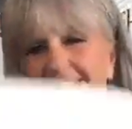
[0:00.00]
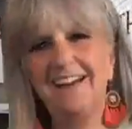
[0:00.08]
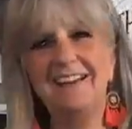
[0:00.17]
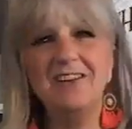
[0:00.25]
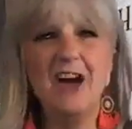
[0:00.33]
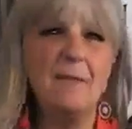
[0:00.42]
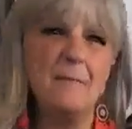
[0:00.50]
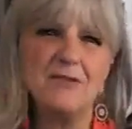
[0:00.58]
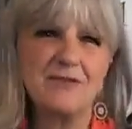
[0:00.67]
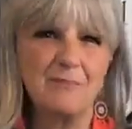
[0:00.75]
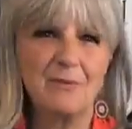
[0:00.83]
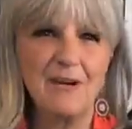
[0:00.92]
not most
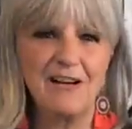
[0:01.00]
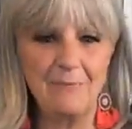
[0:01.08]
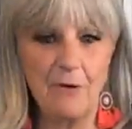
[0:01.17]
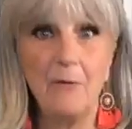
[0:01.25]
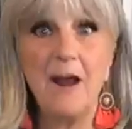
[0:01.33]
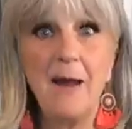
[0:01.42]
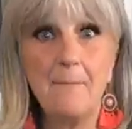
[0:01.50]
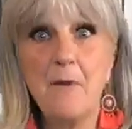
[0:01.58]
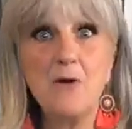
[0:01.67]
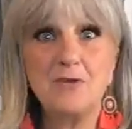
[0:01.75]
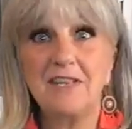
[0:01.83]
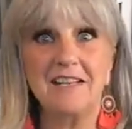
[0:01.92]
importantly, but what I'm
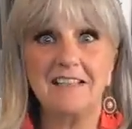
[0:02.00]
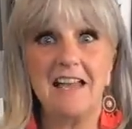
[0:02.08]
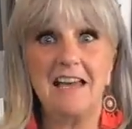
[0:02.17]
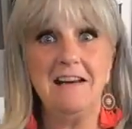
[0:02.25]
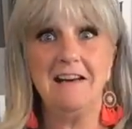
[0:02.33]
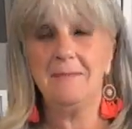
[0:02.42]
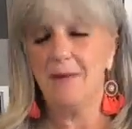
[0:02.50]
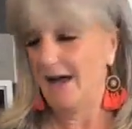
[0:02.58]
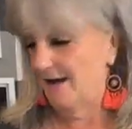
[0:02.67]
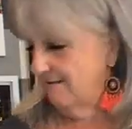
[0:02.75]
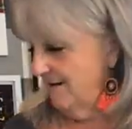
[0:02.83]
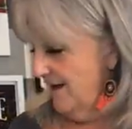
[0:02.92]
most excited
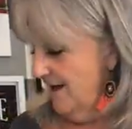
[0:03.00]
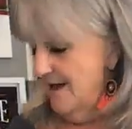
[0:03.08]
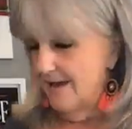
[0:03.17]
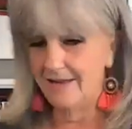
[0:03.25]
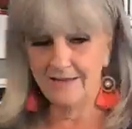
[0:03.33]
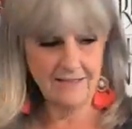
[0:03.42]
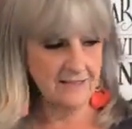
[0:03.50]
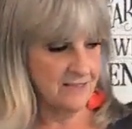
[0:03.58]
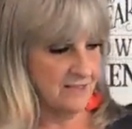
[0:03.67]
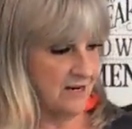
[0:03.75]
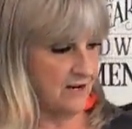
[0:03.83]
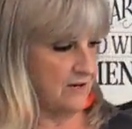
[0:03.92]
about is to
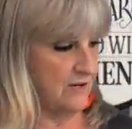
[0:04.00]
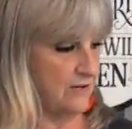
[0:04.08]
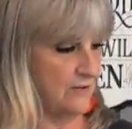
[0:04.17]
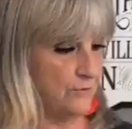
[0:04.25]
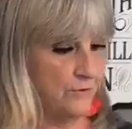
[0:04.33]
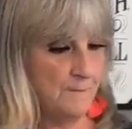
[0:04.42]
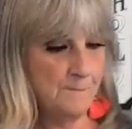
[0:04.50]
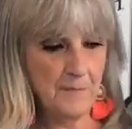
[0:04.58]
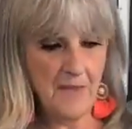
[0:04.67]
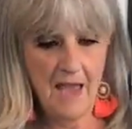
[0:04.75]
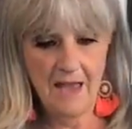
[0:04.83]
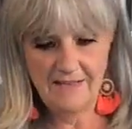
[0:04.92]
show you
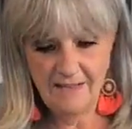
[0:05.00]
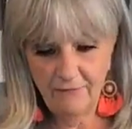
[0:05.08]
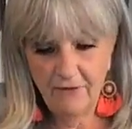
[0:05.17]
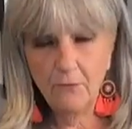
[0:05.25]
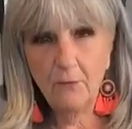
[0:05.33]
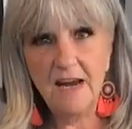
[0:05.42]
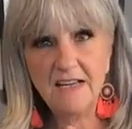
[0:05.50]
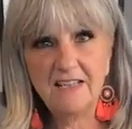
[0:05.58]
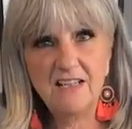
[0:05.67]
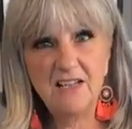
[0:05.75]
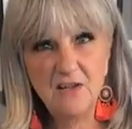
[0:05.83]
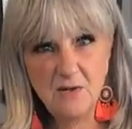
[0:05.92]
different ways to
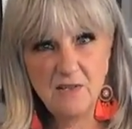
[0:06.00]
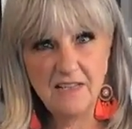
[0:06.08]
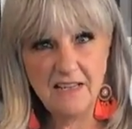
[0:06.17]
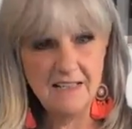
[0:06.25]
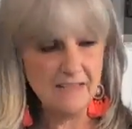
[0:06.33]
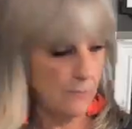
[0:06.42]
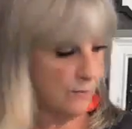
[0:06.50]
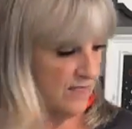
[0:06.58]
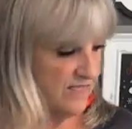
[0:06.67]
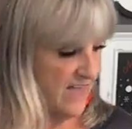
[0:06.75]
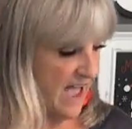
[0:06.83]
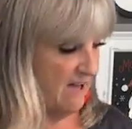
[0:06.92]
use these
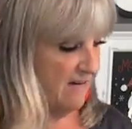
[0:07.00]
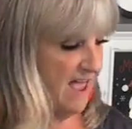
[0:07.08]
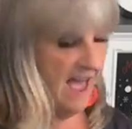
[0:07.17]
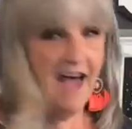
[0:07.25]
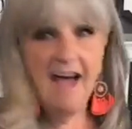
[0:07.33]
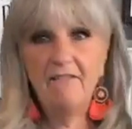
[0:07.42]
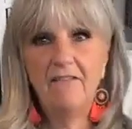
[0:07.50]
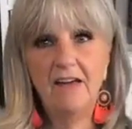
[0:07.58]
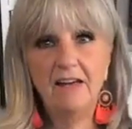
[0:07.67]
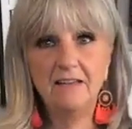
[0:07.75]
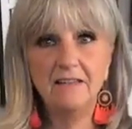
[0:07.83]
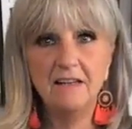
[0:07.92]
without
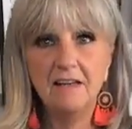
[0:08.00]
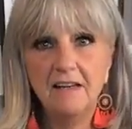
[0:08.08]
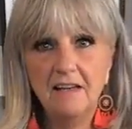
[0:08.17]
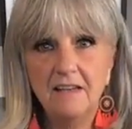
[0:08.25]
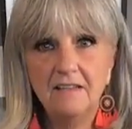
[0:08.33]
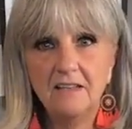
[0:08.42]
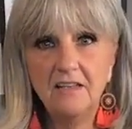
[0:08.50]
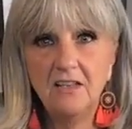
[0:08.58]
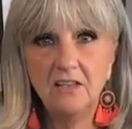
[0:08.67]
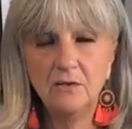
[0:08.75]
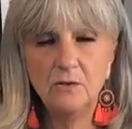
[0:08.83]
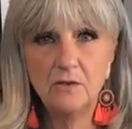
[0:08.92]
having to
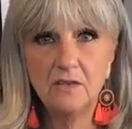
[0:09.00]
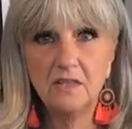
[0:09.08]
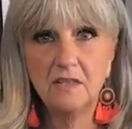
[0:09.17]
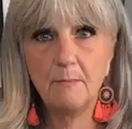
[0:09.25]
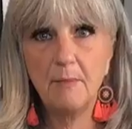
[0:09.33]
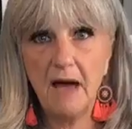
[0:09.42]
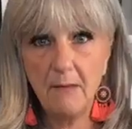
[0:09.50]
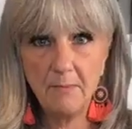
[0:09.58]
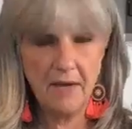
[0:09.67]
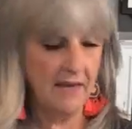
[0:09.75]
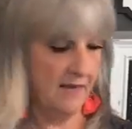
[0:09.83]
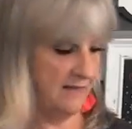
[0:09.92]
use the
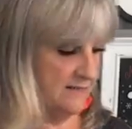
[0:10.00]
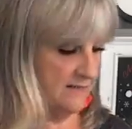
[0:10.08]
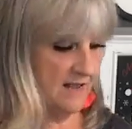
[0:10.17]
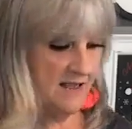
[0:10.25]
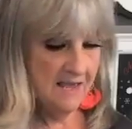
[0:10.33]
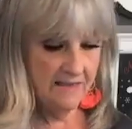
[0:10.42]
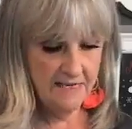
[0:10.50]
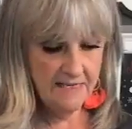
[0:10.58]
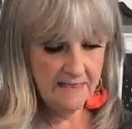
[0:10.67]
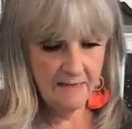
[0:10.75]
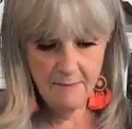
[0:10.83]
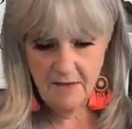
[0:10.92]
pumpkins. These
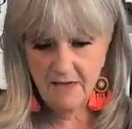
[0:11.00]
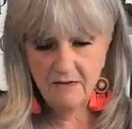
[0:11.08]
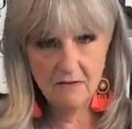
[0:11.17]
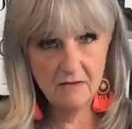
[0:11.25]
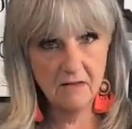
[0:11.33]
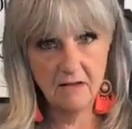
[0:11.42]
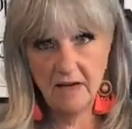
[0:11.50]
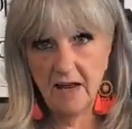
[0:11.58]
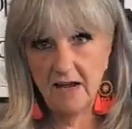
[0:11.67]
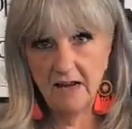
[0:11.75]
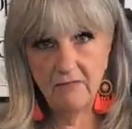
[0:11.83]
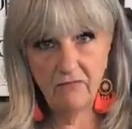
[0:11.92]
can be used on
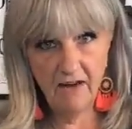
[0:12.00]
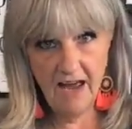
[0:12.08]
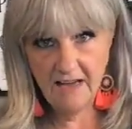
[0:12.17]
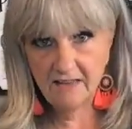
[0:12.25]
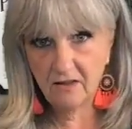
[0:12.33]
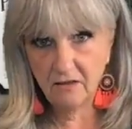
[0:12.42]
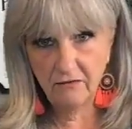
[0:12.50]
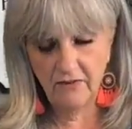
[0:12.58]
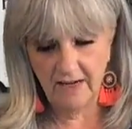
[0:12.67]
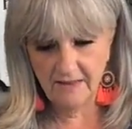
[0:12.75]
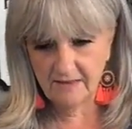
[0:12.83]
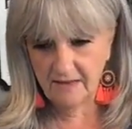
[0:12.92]
any flat
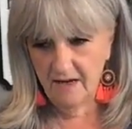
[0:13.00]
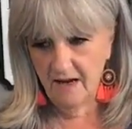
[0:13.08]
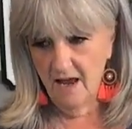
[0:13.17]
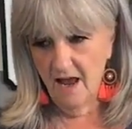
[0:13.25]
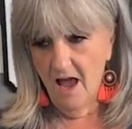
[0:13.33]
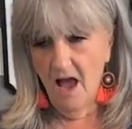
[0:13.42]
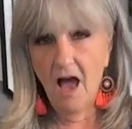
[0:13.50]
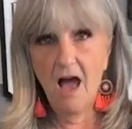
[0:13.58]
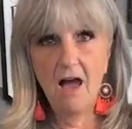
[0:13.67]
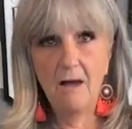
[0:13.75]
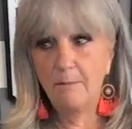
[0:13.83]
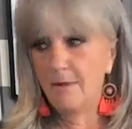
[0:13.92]
surface.
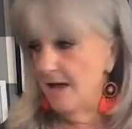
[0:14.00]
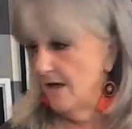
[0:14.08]
I'm